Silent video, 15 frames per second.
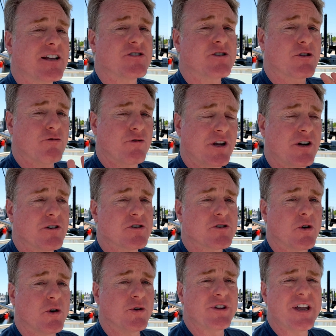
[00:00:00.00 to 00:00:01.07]
that's three years
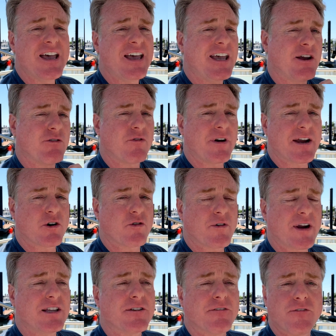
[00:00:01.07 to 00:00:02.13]
old. It ran
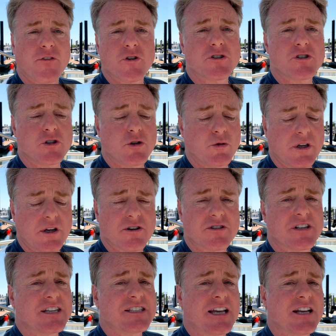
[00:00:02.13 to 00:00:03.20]
great the first two years
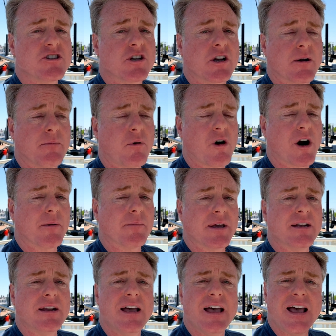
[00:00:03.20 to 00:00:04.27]
in this engine
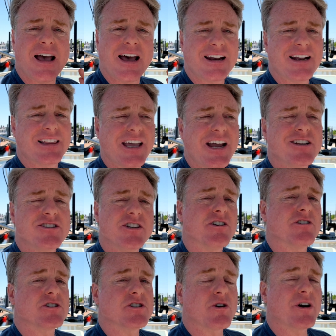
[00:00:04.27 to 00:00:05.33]
compartment. And then last
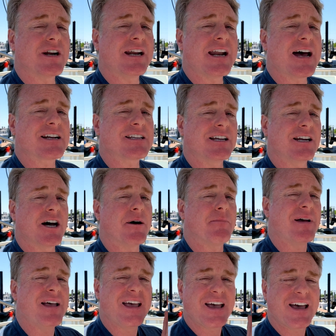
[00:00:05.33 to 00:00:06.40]
year it started acting up.
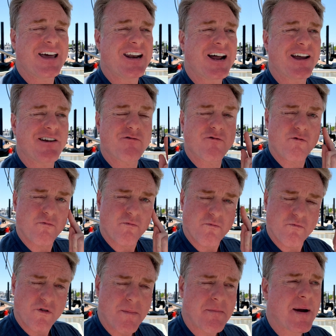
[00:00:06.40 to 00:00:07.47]
And I
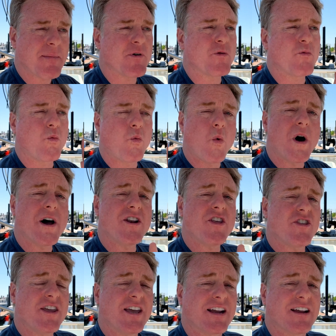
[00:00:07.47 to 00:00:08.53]
remembered one
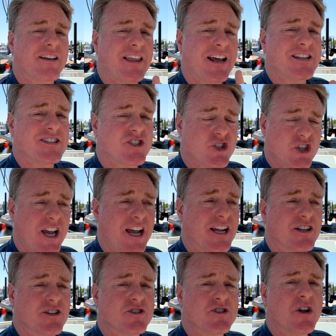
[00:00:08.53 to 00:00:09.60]
thing that has
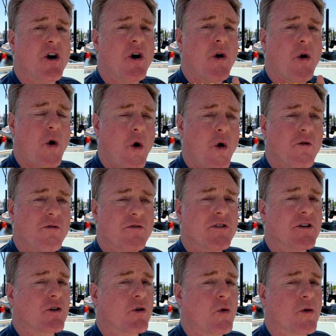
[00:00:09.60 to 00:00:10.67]
changed over
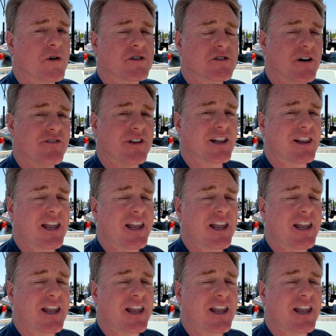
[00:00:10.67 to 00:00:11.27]
the course of the